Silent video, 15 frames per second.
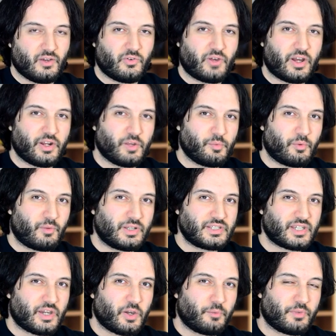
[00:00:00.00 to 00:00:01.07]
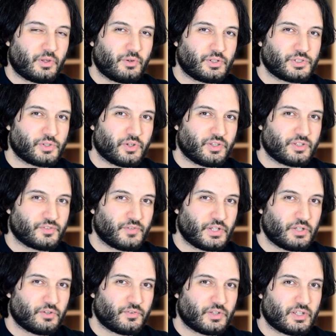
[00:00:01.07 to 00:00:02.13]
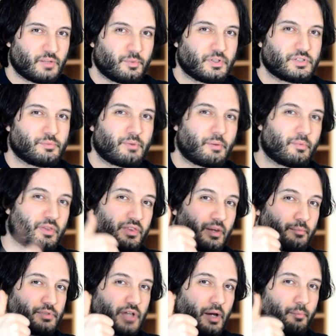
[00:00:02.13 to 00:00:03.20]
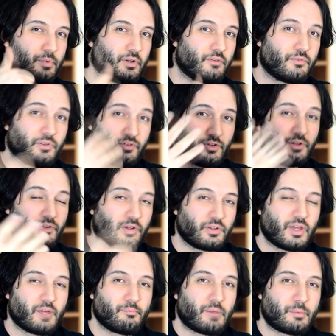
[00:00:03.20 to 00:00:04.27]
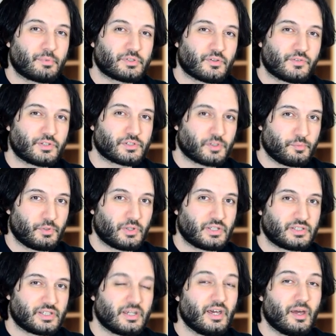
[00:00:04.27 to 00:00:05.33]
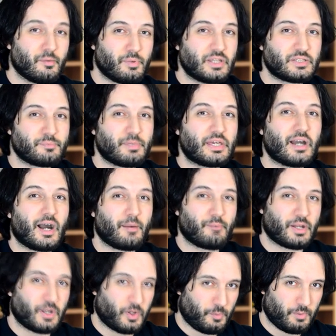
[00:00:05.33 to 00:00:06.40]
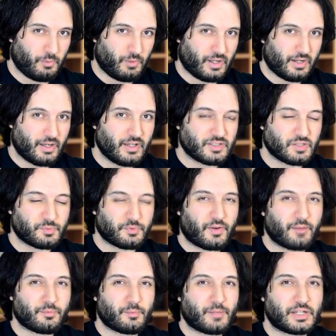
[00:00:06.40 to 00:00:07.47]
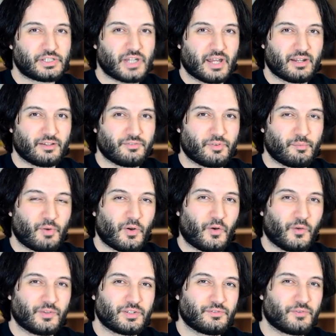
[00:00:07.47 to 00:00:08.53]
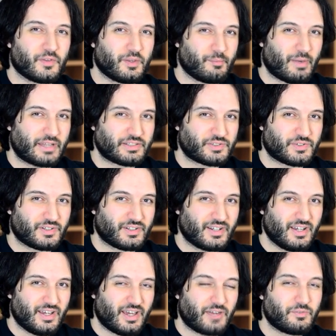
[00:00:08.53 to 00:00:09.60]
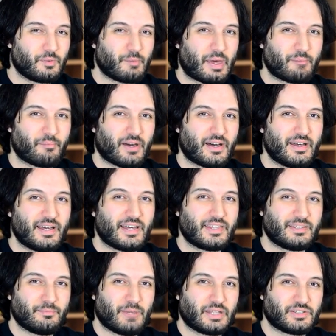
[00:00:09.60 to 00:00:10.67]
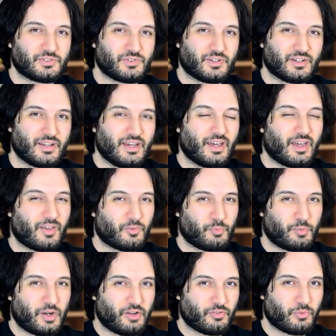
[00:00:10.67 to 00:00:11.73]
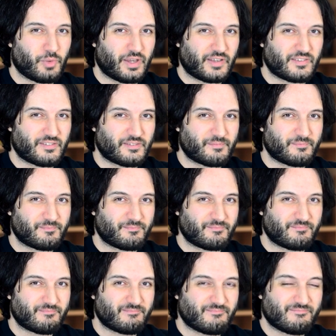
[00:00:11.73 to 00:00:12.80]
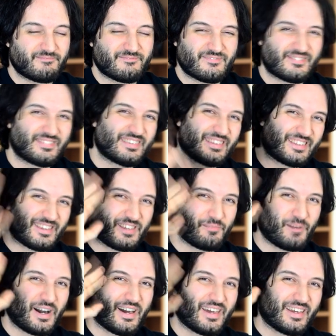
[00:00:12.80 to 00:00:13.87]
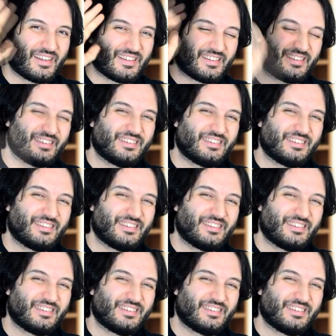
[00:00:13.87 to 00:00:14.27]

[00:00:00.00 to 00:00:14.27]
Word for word: Alright ones. I hope that you enjoyed this video. If you did, please remember thumbs up and if you're still not yet members of this community, please become a noble one. Subscribe to my channel for more content from the Metatron. And remember, the Metatron has spread his wings. Goodbye.